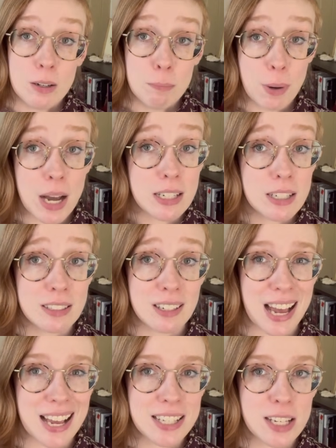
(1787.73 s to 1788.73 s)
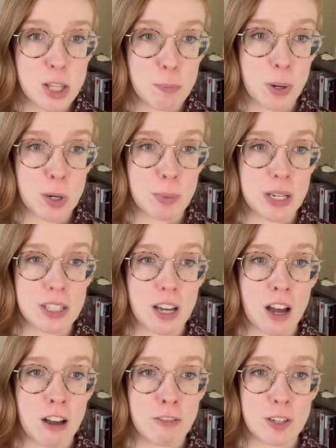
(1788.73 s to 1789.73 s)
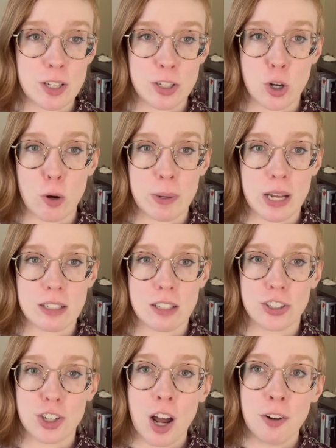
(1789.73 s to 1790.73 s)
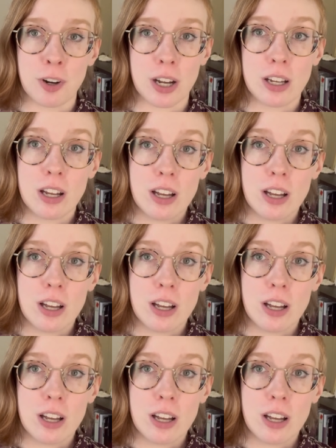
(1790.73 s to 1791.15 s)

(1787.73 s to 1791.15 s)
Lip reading: But as is the purpose of dystopia as a genre,